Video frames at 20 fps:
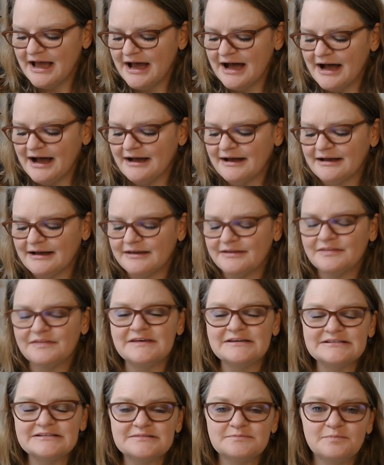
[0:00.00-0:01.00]
Uh,
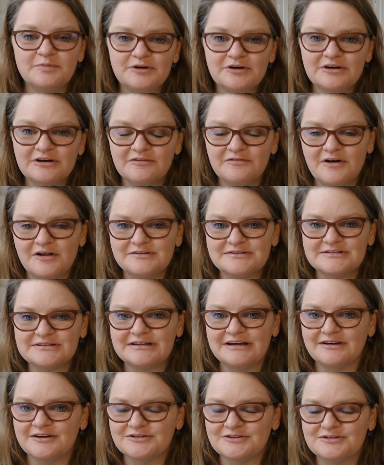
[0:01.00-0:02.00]
this book follows a
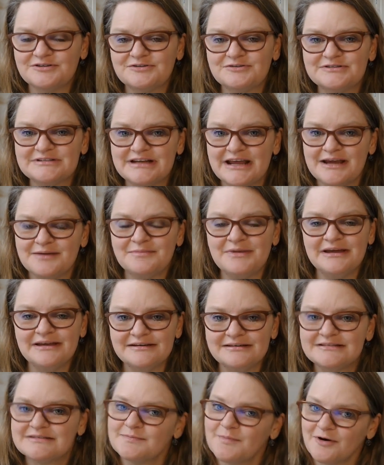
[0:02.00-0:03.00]
character whose name
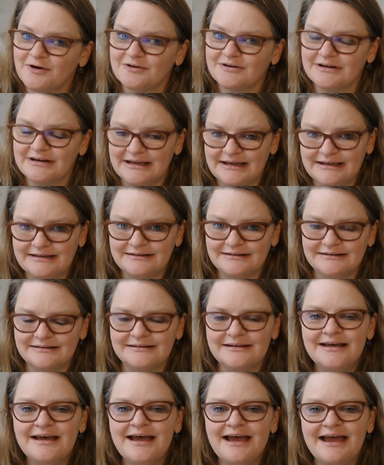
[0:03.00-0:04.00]
is Martin Eden,
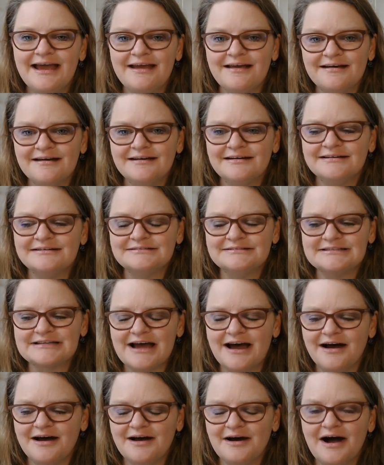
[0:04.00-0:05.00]
and
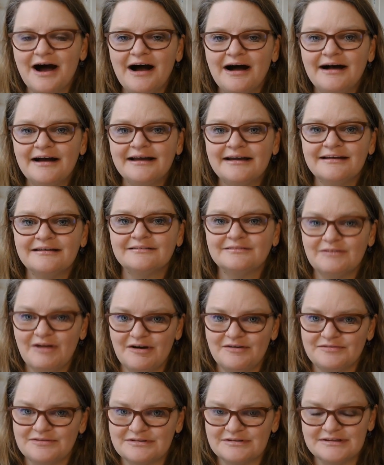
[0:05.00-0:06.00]
uh, I
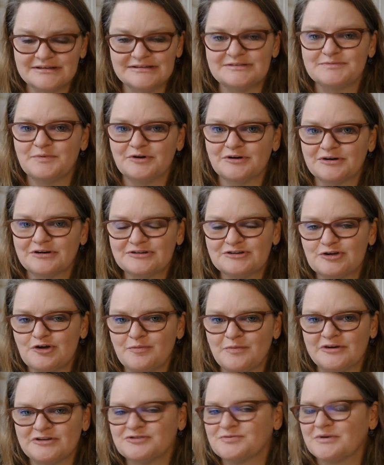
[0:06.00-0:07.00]
loved this book so
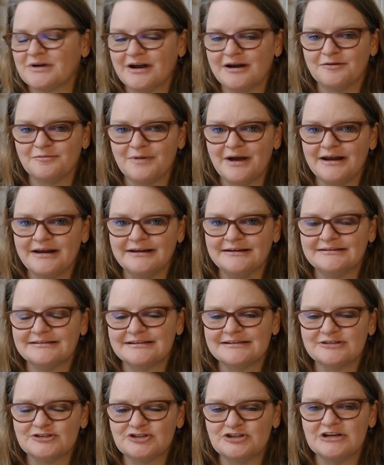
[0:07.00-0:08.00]
much when I read it
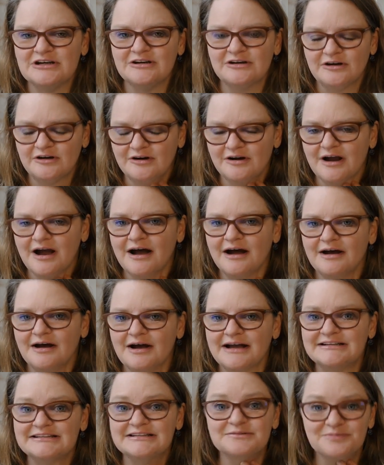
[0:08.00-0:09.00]
this year. Uh, I
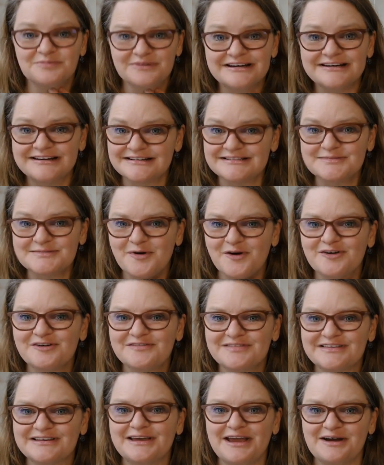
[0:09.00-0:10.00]
did read it as part of
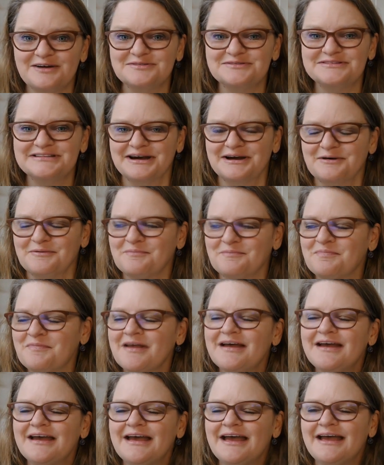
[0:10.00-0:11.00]
the countdown,
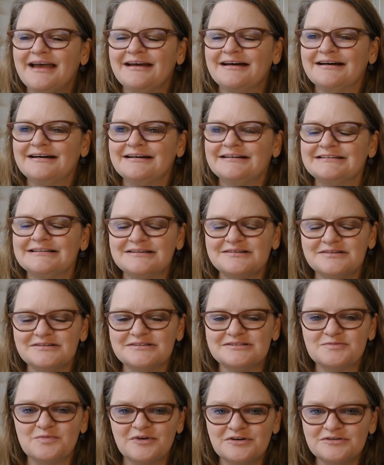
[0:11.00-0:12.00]
and it is
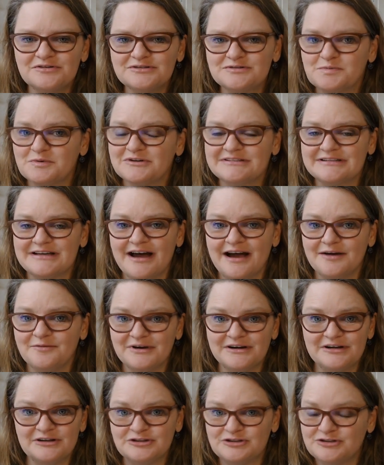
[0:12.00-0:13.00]
one of those books that I read
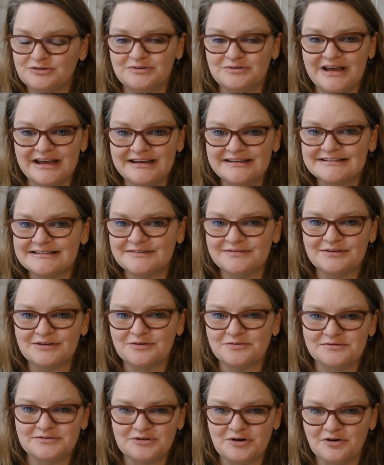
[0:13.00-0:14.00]
in two days, even though it
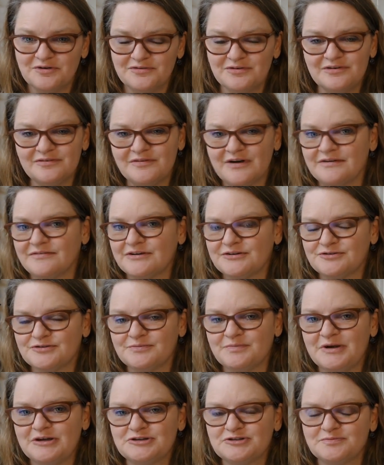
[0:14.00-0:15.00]
was over a 500
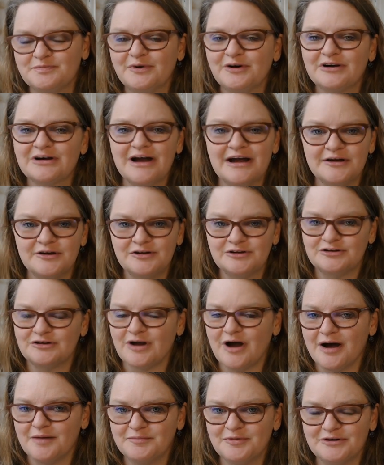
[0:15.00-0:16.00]
page book. I could
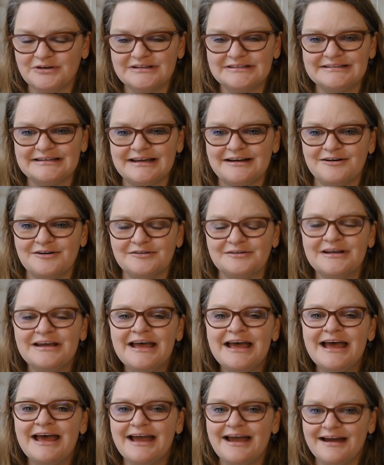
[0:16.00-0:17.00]
not put it down,
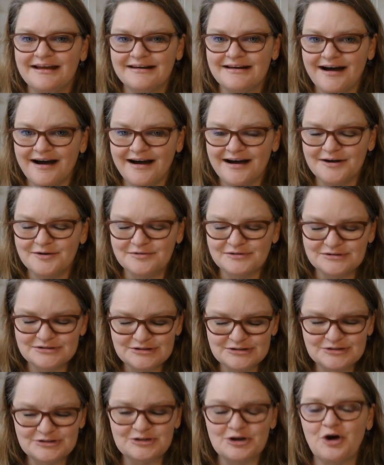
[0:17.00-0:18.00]
and I was
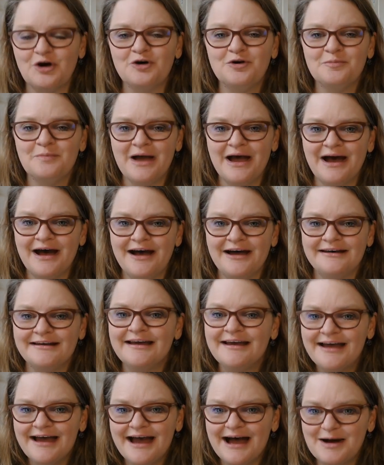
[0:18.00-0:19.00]
so mad
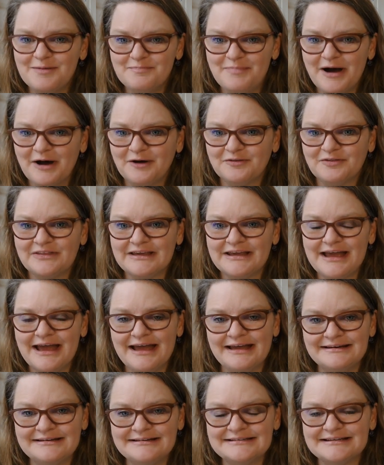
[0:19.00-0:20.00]
about the
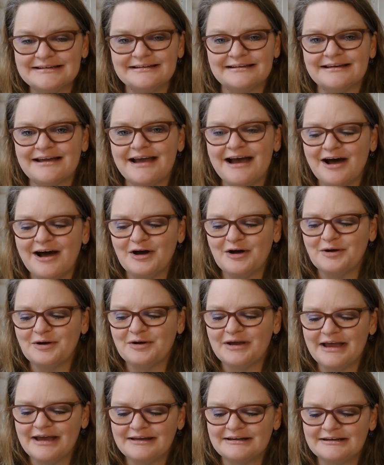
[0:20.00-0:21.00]
ending. Uh,
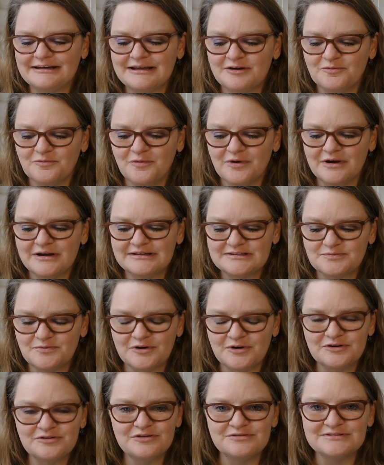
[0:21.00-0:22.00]
and it was one
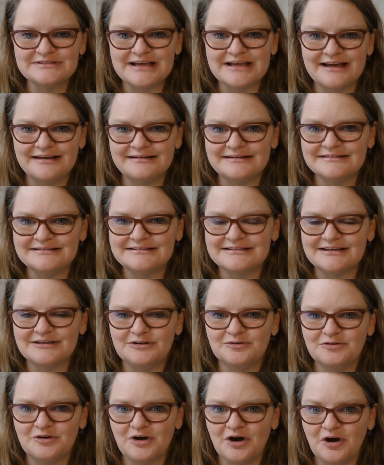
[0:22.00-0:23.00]
of those endings that you
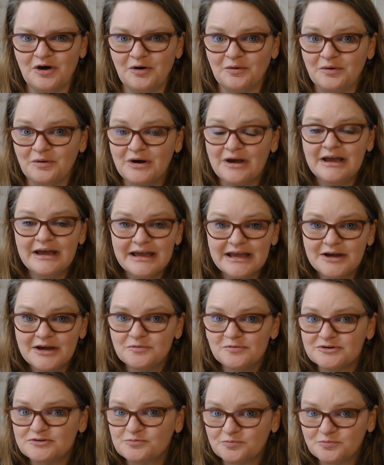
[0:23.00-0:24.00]
go, it
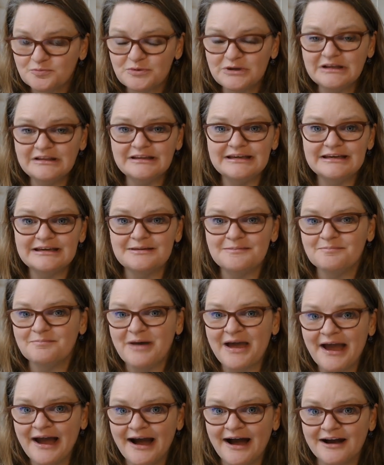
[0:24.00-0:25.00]
was really
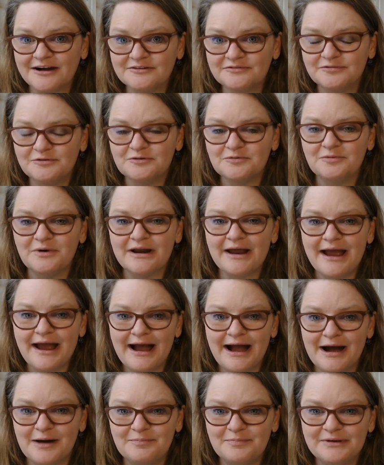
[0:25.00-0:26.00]
impactful what
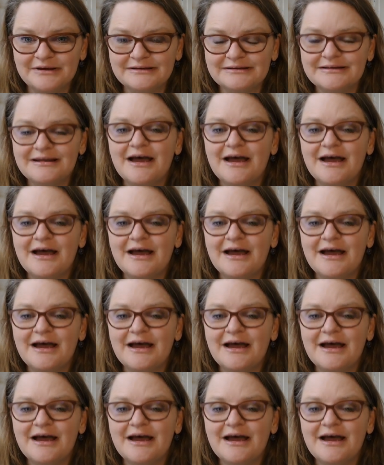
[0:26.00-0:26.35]
happened